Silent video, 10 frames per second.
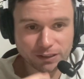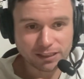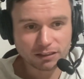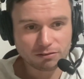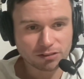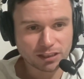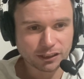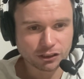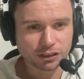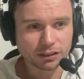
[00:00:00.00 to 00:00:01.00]
single
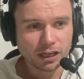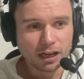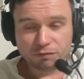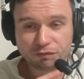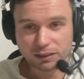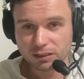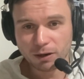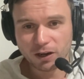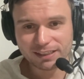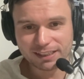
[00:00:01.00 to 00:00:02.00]
session. Victor
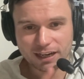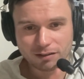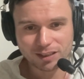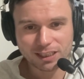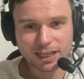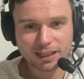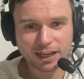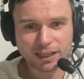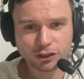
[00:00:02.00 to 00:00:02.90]
Martins cannot say that.